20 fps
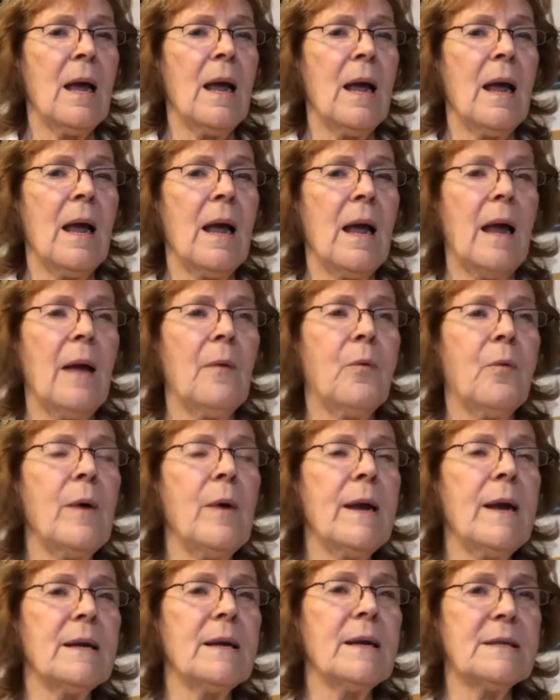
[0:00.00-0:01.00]
If
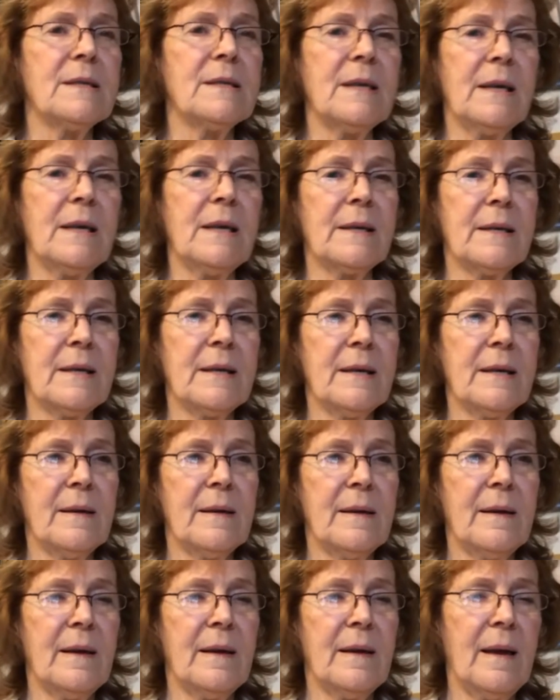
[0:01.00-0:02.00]
we could sit
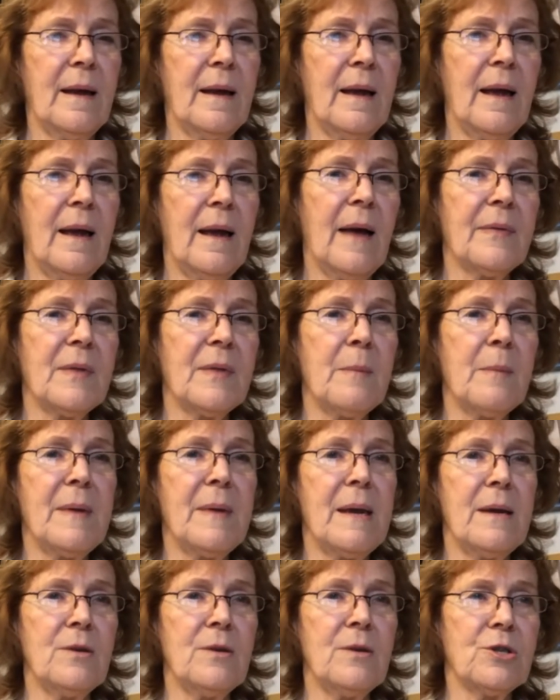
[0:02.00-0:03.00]
at the
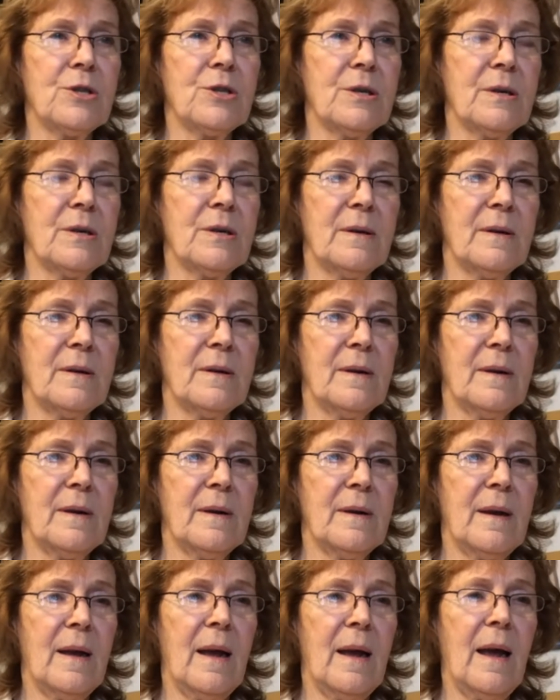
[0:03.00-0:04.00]
beach
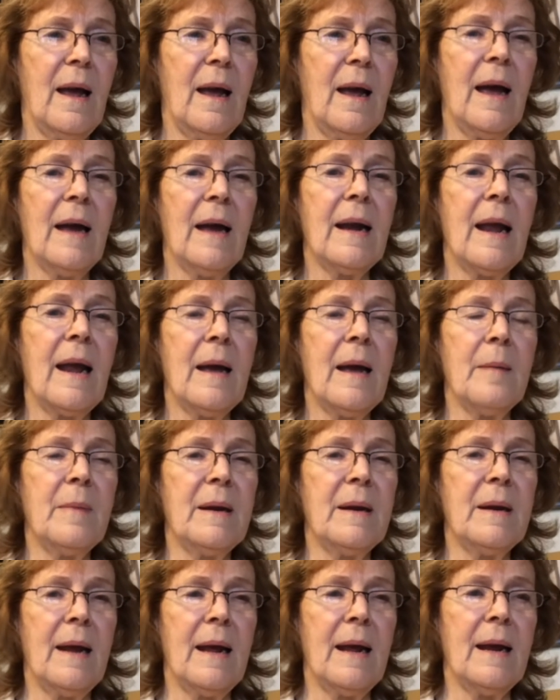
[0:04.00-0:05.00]
and
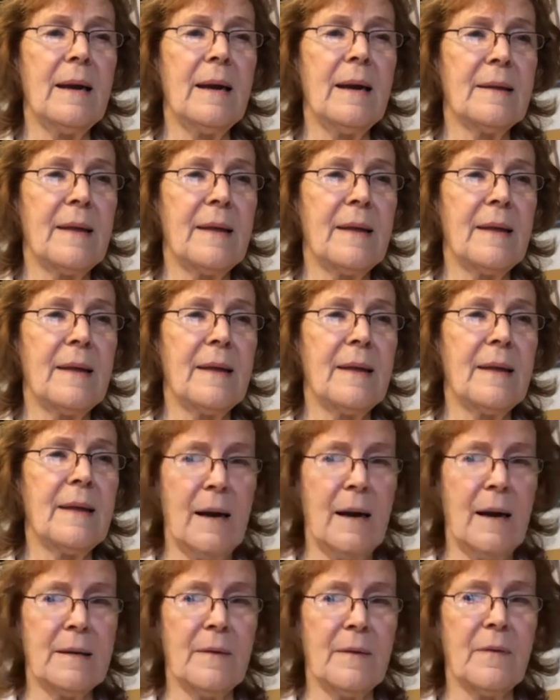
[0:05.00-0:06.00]
emanate that
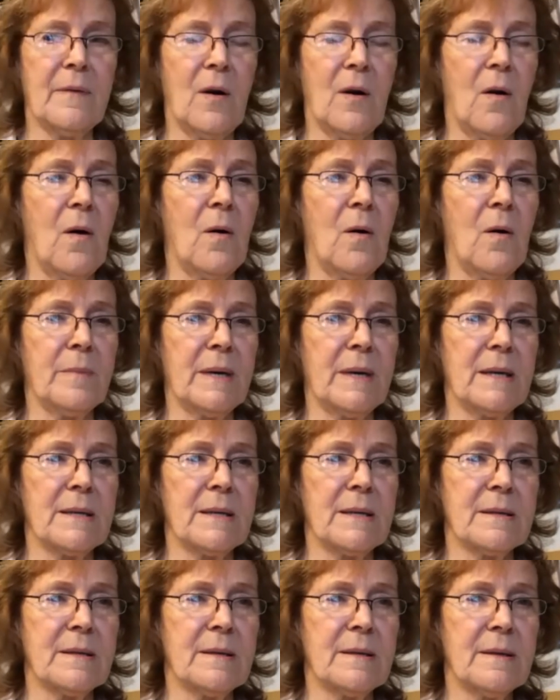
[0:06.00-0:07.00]
kind of
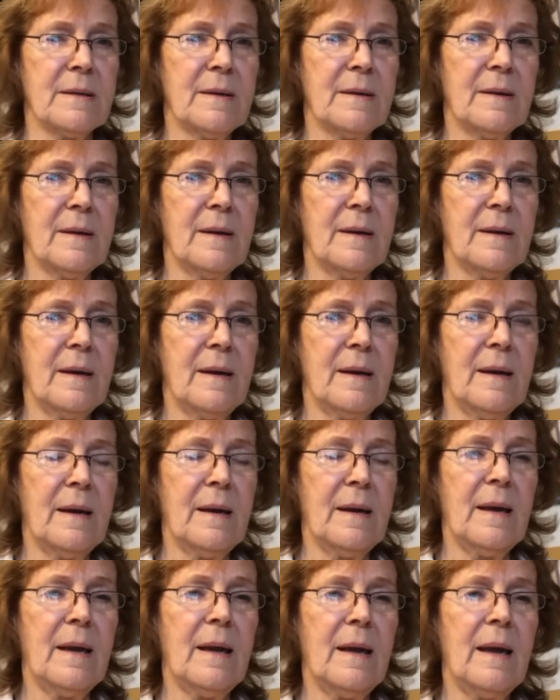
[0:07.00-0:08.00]
calmness,
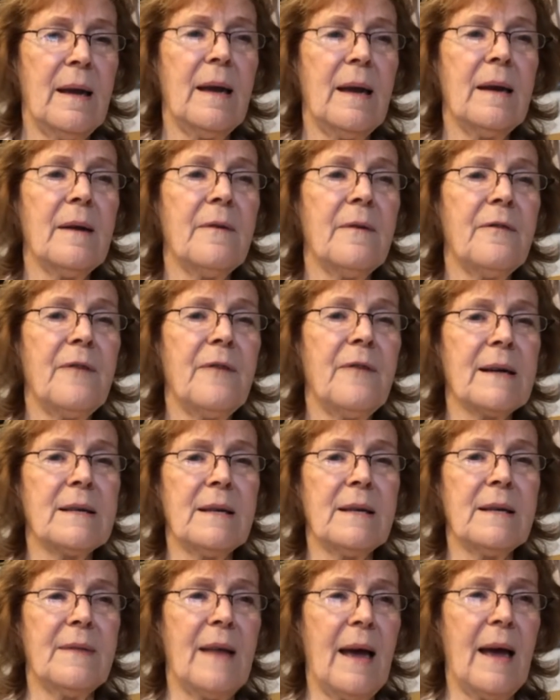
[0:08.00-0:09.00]
it
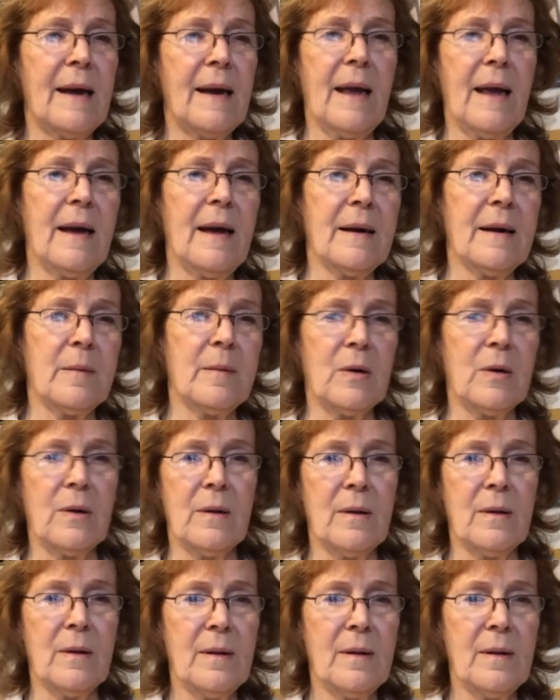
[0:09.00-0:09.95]
affected that animal.